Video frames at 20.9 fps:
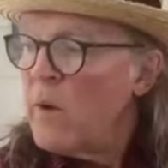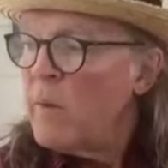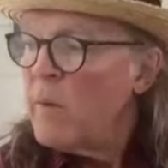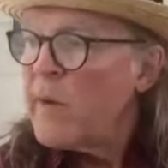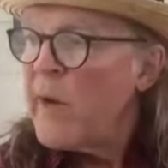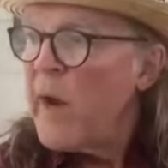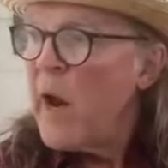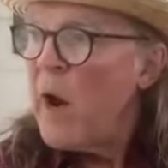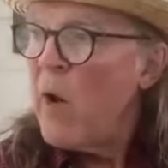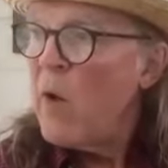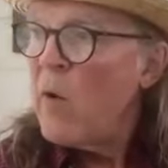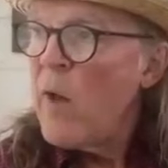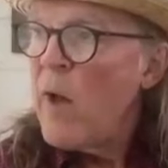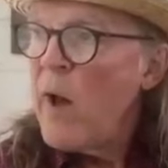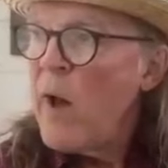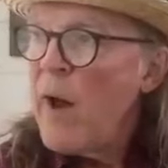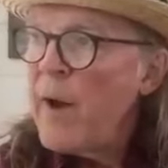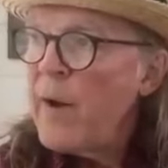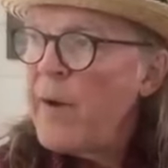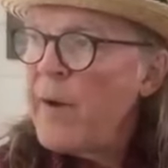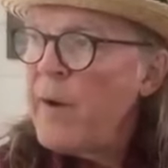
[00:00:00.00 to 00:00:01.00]

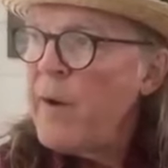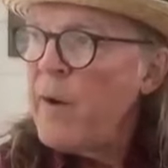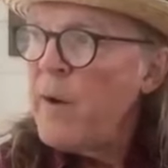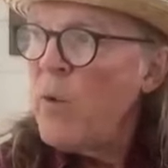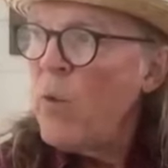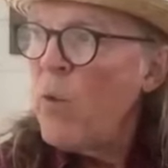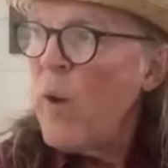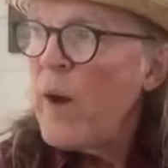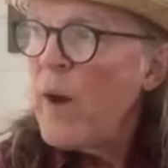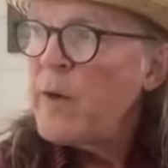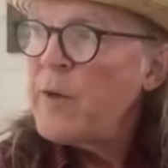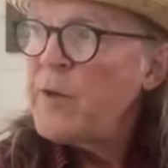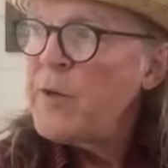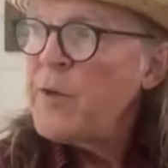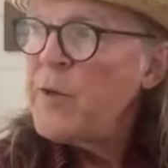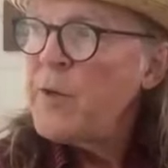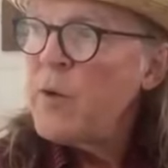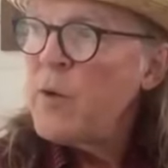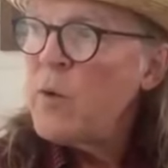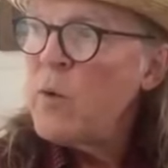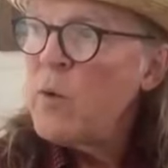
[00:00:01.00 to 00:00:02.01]
Caroline went
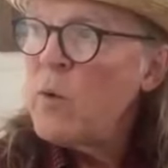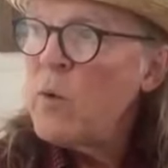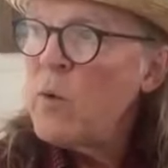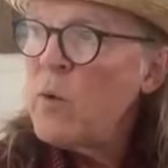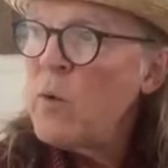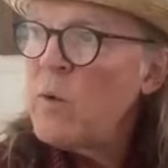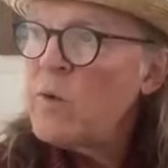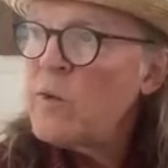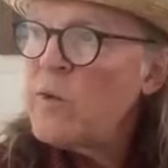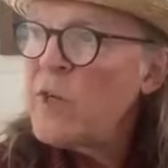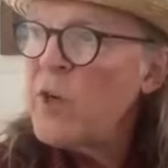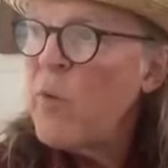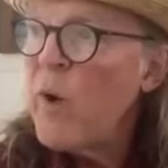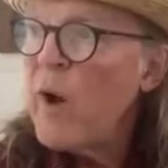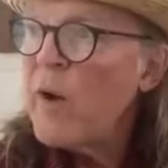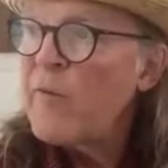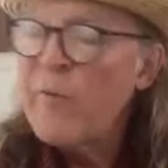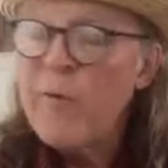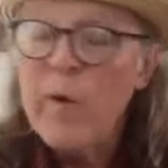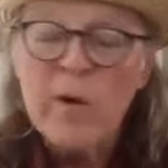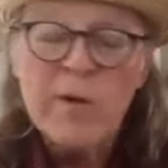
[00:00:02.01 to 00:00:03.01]
to, she
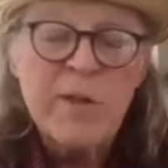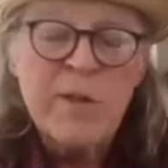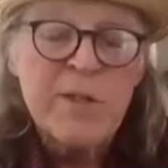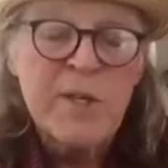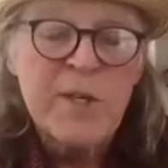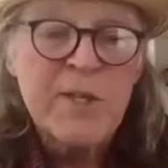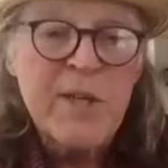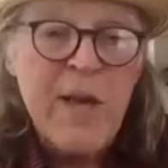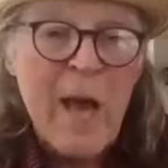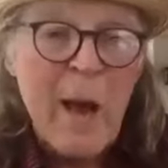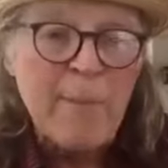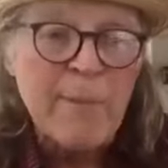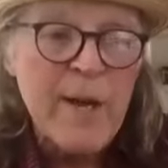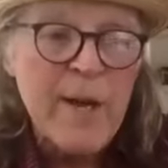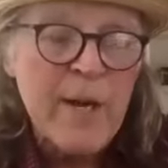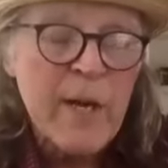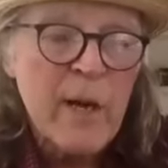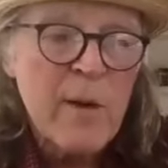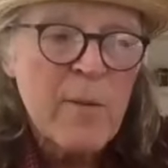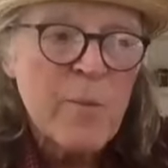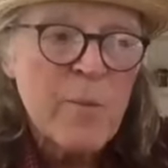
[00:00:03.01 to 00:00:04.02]
went first as a
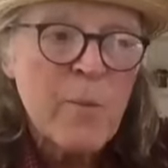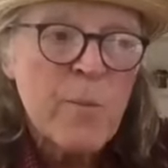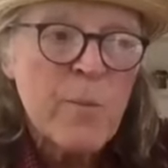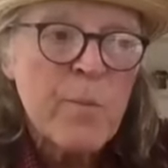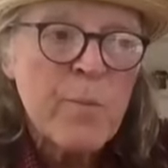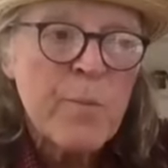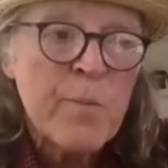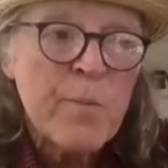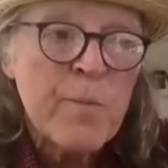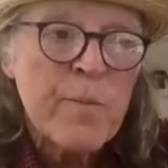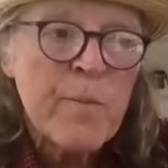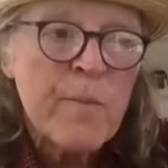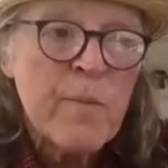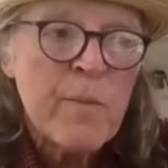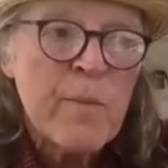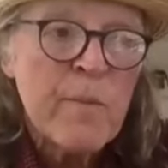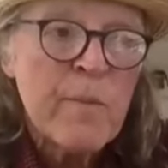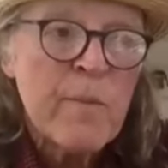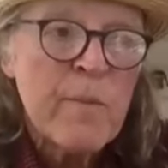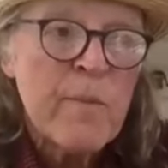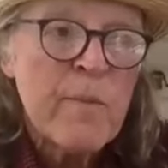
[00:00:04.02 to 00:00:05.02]
skeptic.
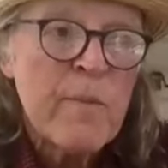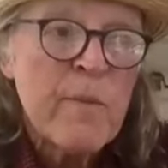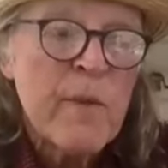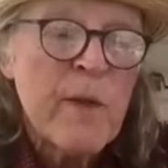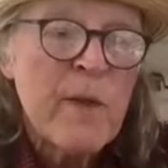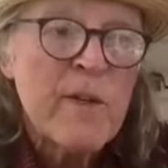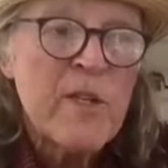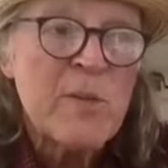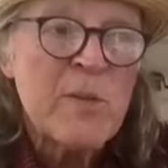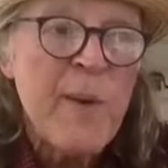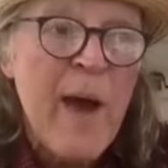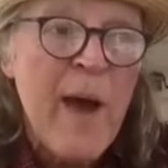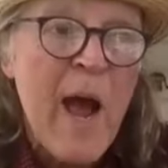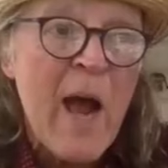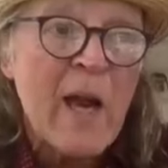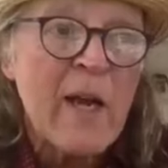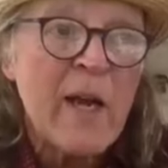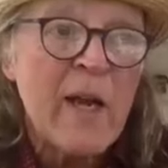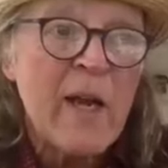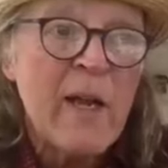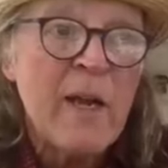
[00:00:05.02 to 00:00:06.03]
This is
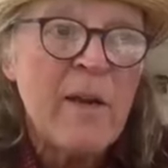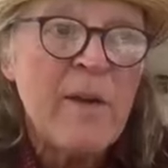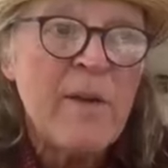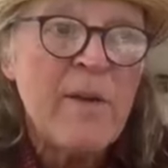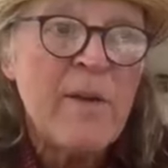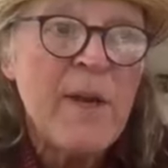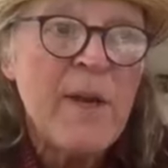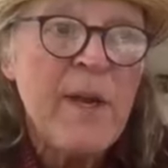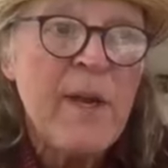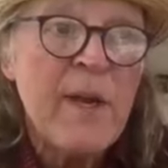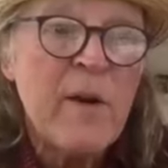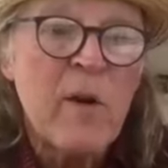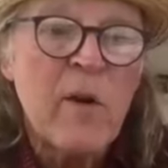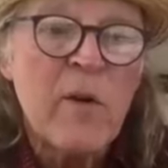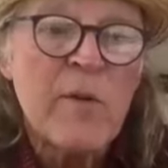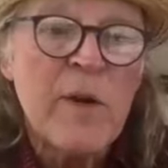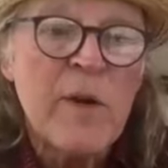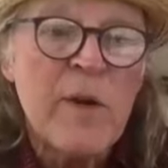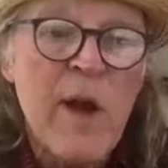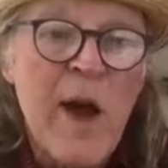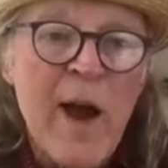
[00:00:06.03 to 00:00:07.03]
back in the
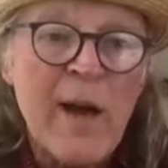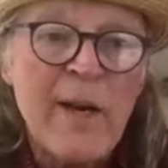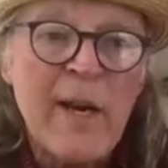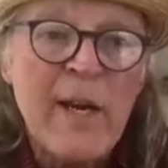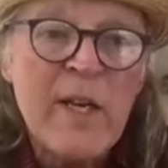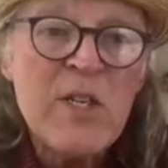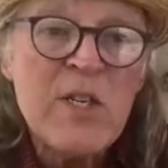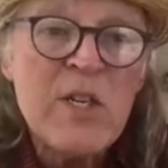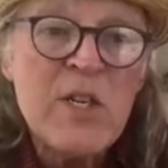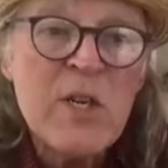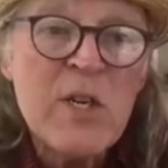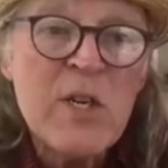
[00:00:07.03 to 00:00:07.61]
early 90s.